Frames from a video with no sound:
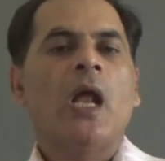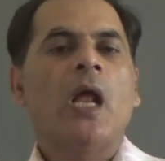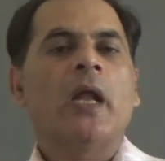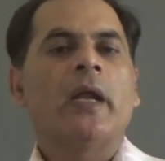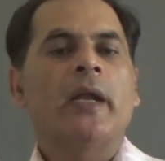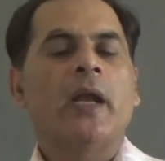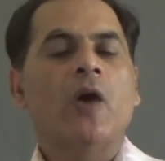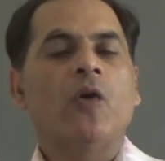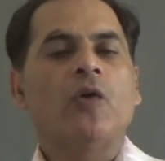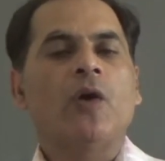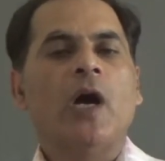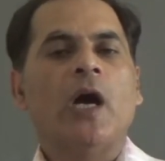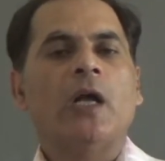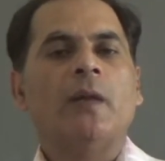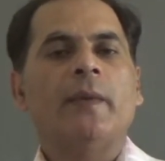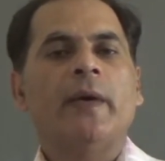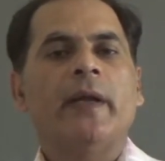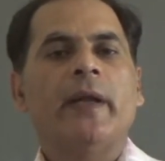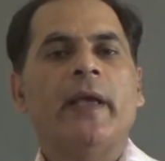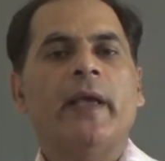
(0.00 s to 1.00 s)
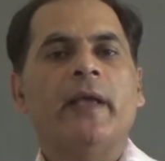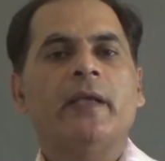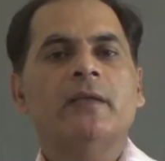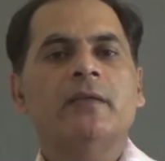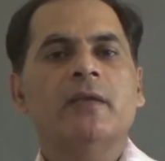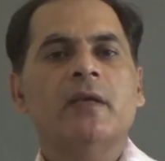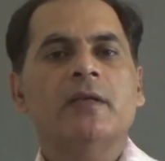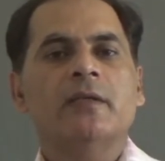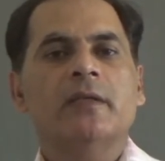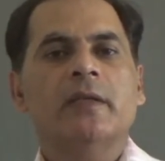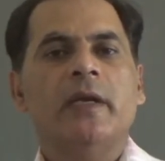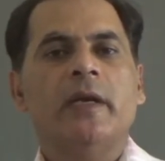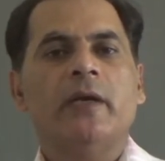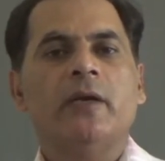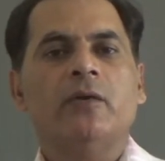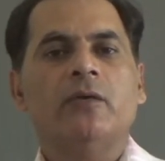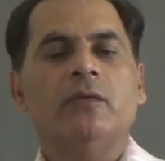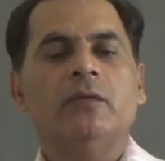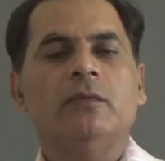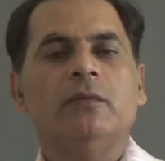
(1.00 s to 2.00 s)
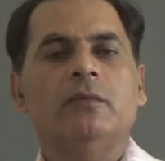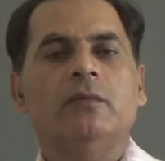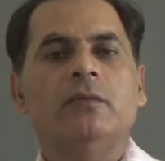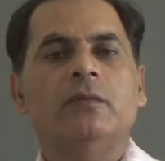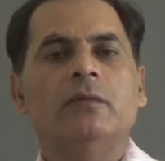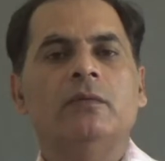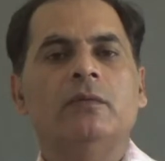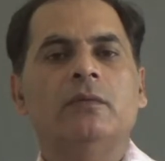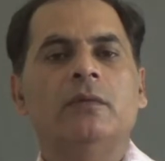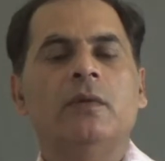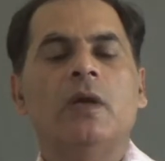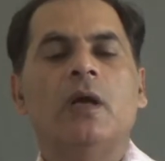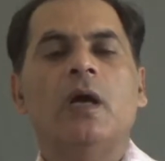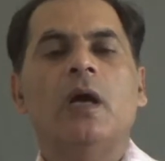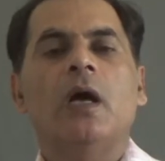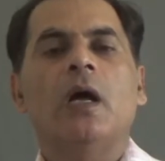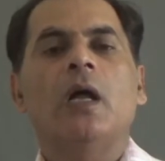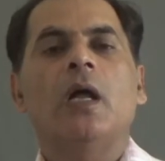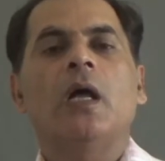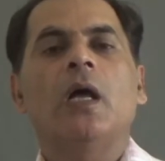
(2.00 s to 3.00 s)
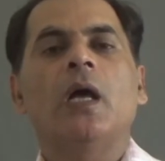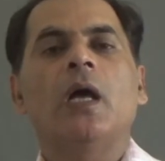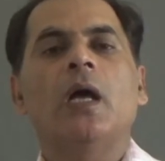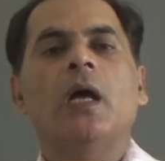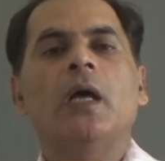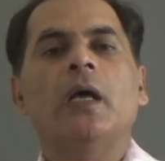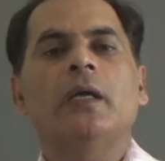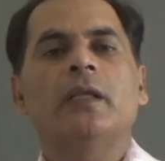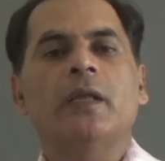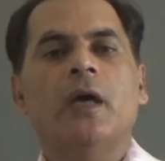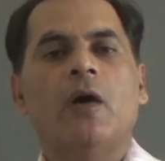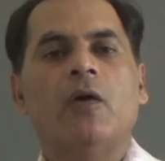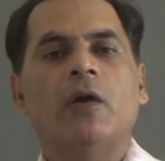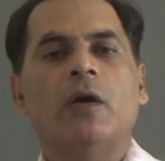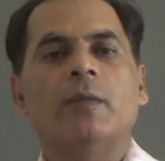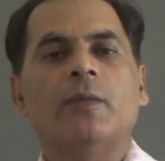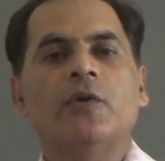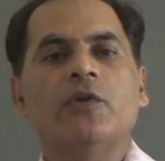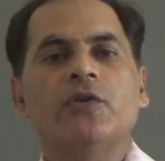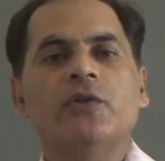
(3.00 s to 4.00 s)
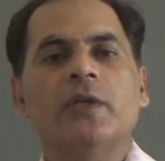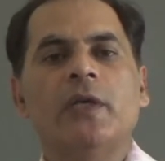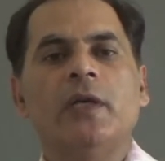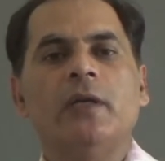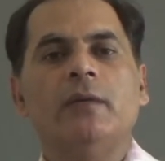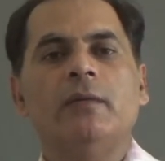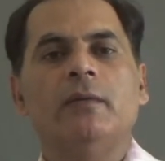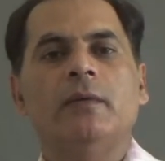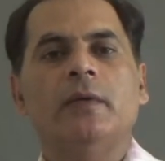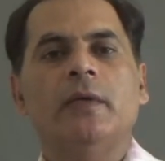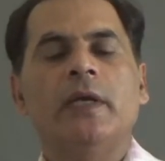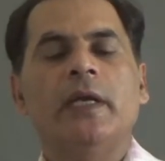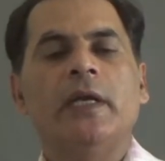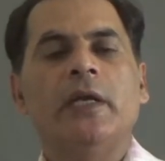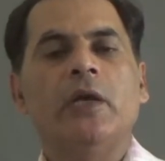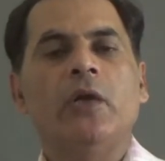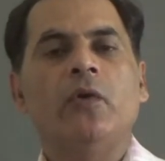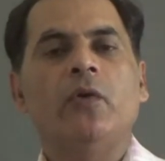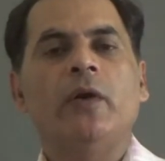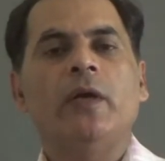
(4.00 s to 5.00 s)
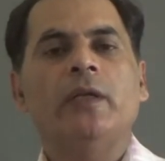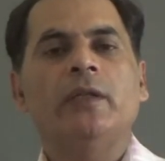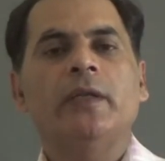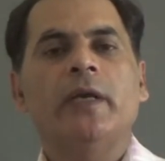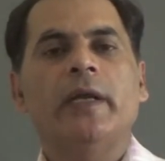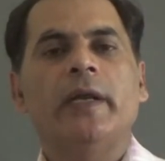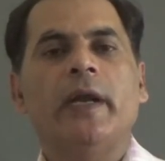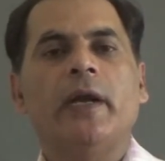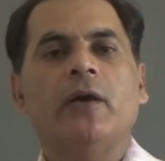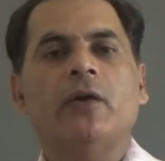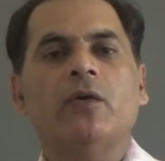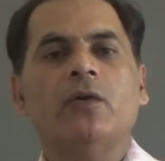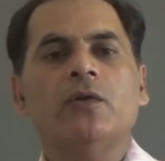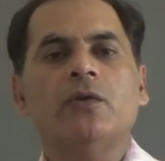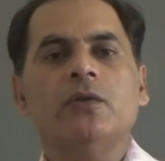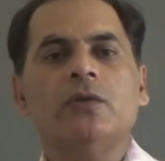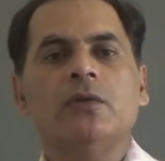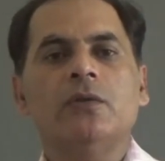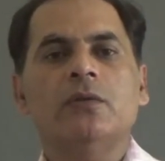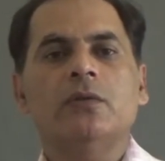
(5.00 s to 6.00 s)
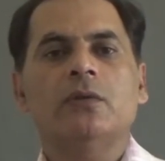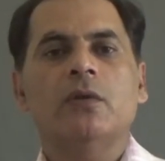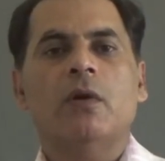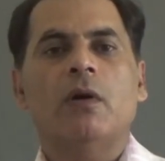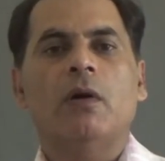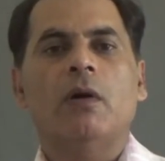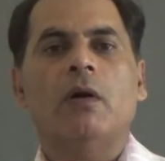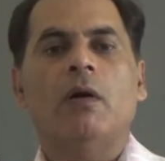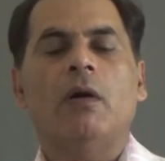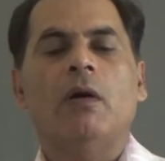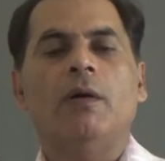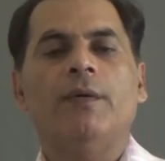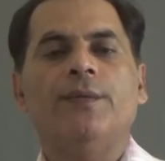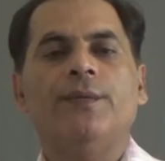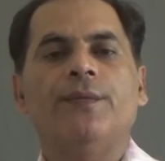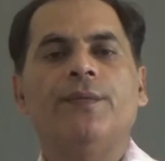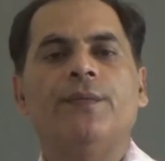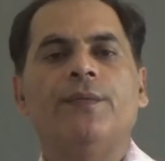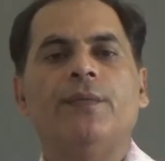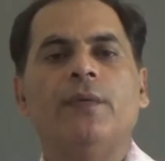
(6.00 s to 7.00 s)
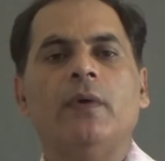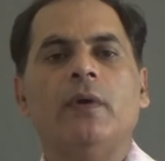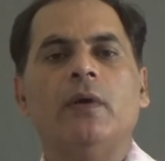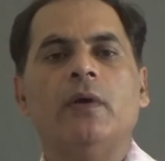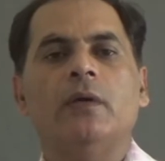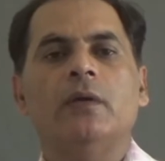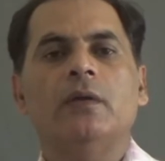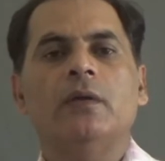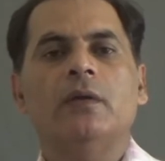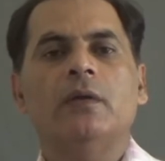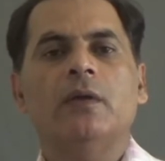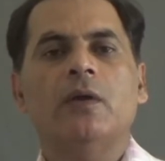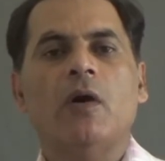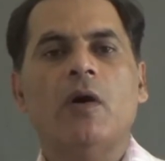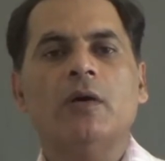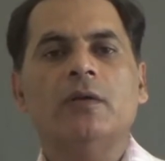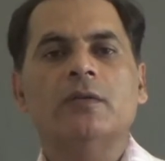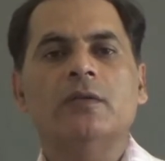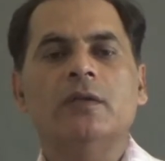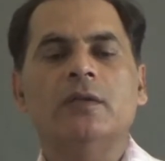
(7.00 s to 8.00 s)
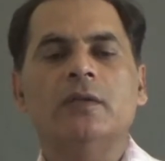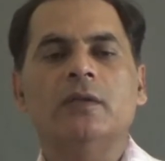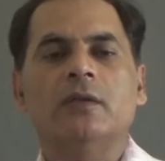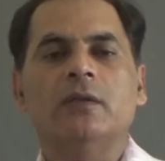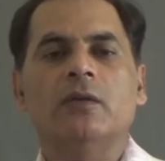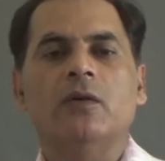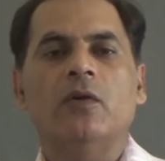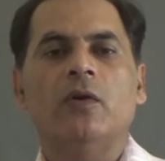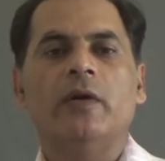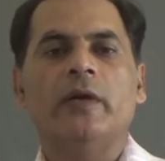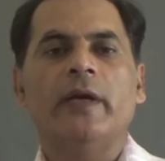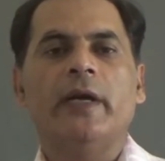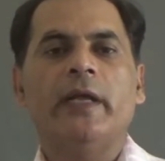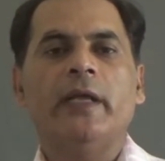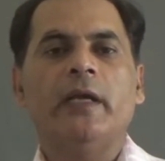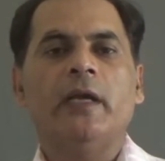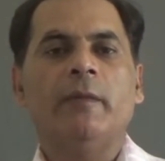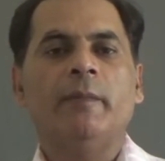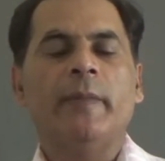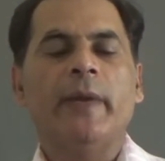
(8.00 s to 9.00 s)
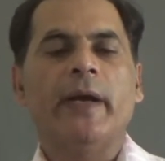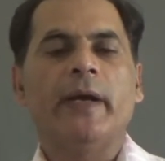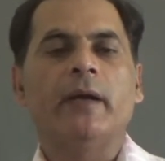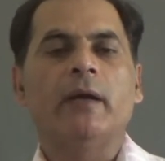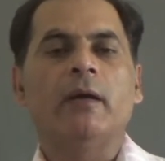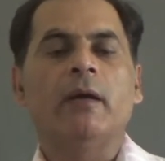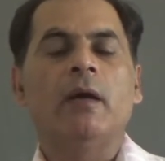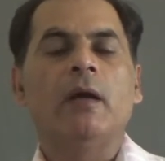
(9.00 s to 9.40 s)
Now carbon has 6 electrons in the outermost shell including the electrons of oxygen already combined.